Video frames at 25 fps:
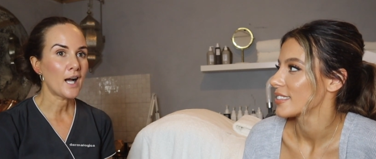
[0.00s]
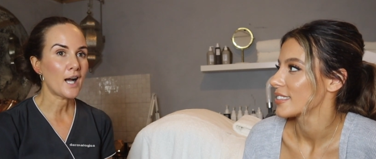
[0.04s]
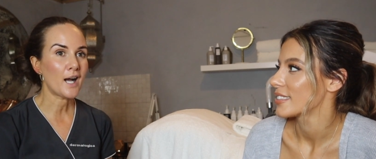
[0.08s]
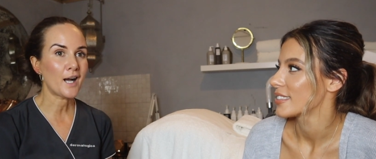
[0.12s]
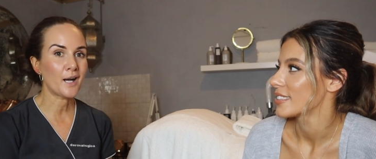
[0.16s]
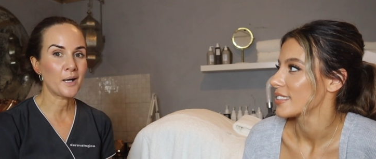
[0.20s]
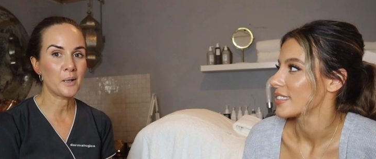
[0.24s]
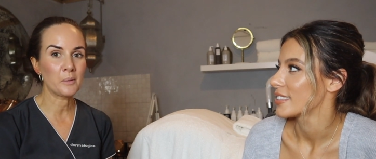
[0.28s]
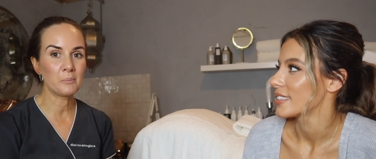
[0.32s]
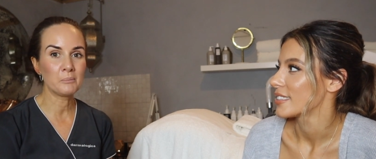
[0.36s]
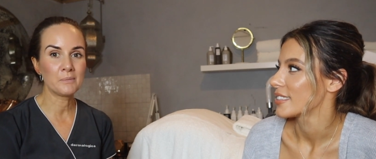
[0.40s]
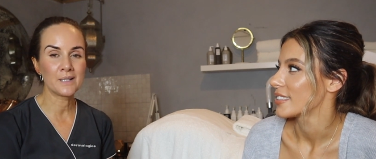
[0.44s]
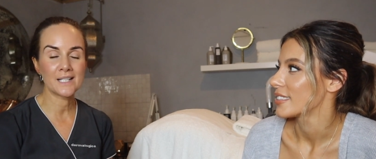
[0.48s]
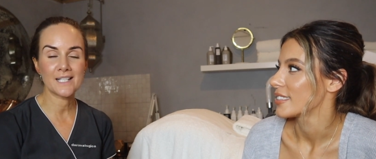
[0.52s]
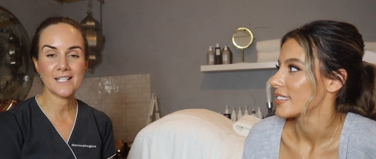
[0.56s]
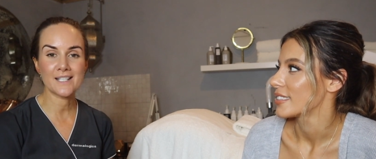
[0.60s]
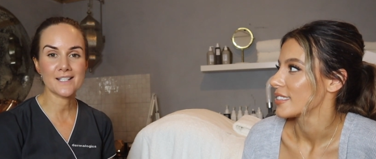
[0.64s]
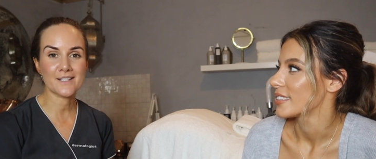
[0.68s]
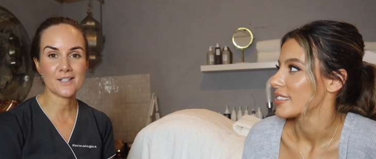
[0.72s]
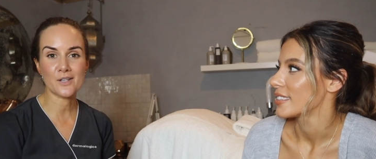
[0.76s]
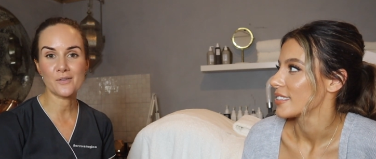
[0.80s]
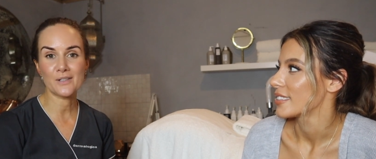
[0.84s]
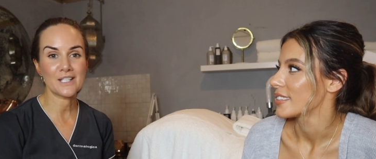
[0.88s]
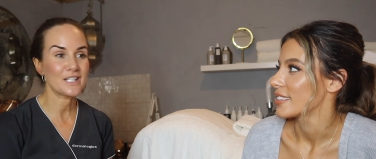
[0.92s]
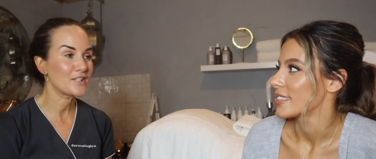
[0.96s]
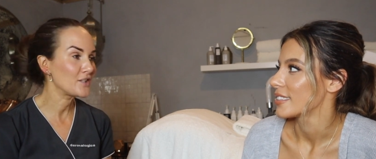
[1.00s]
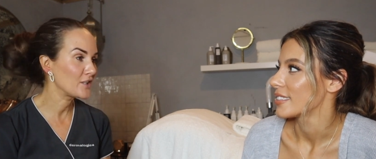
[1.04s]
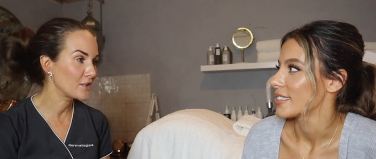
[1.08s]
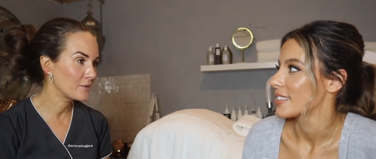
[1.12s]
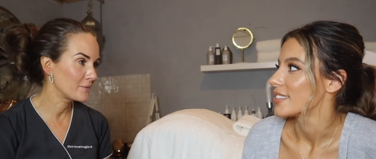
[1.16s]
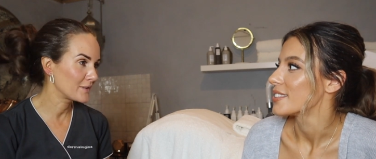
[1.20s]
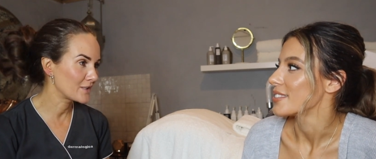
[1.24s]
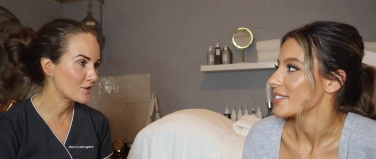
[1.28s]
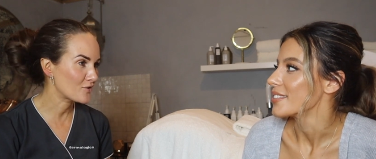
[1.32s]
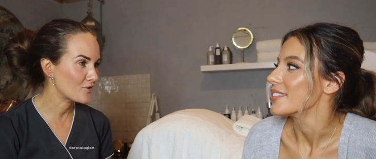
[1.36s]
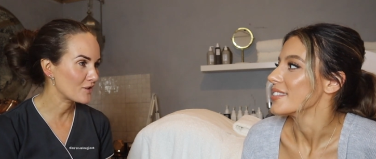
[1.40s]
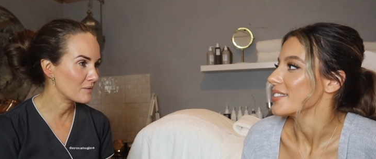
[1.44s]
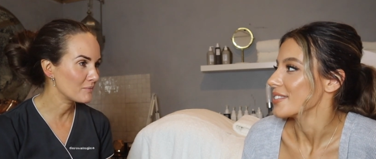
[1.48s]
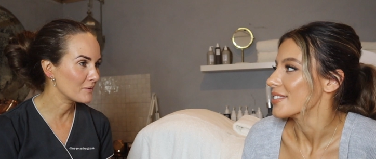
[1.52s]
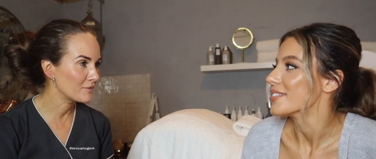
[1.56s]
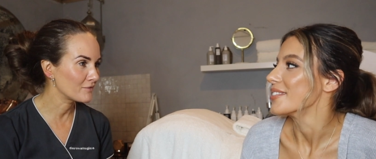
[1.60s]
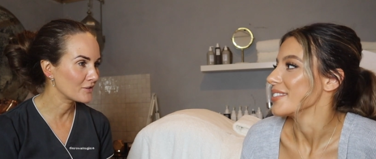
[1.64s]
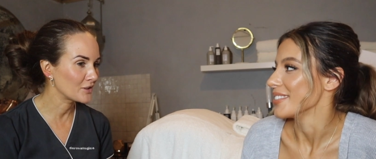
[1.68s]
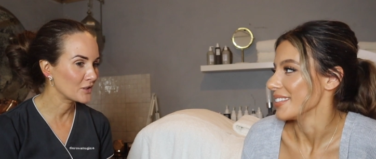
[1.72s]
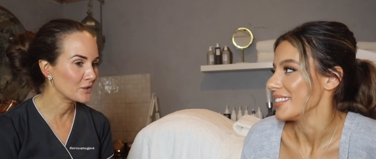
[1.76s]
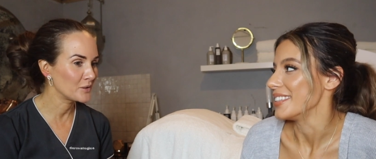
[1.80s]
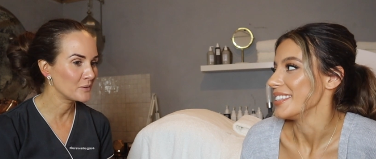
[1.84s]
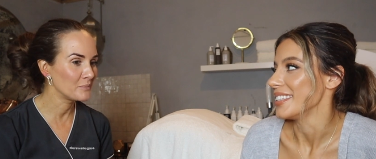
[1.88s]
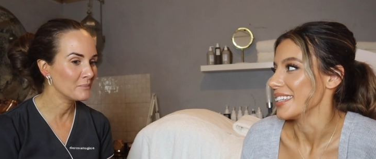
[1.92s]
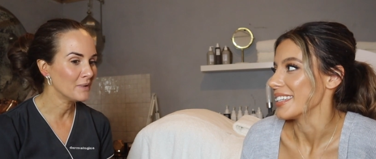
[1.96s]
Speaker 1: Um, it's only you in the treatment
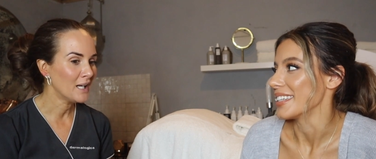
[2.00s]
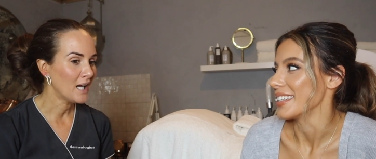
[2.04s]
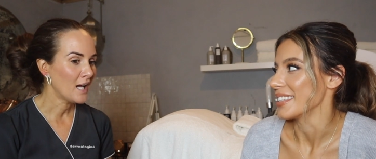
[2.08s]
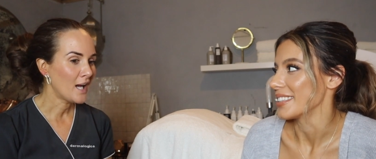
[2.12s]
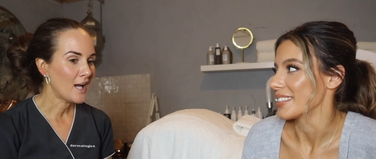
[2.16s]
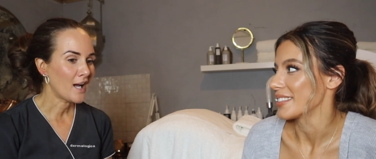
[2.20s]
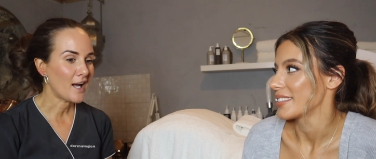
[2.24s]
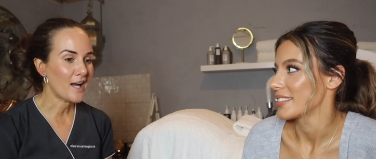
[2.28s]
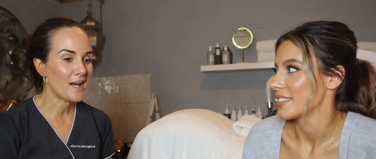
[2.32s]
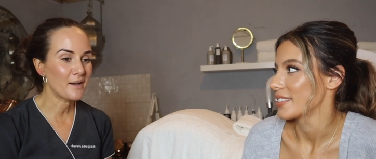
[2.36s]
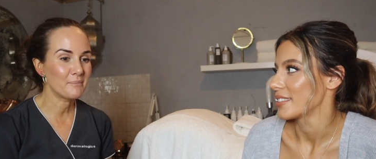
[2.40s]
room, yeah.